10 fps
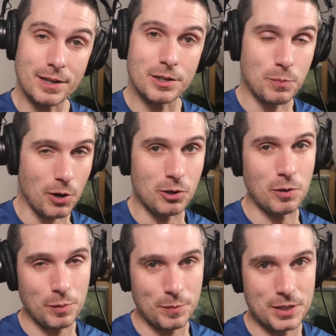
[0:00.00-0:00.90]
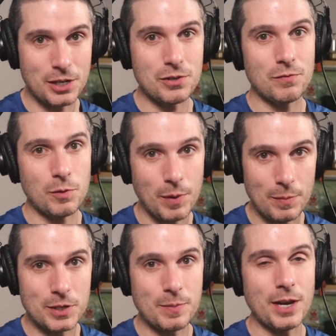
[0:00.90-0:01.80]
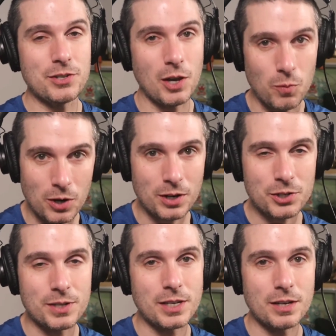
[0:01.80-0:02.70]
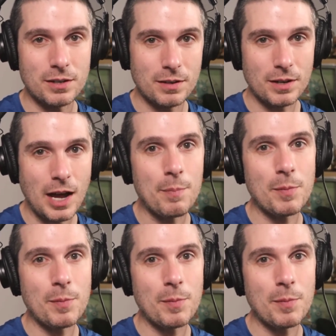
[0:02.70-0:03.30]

a Sparkle implementation for Baby Smash that worked. So I said, copy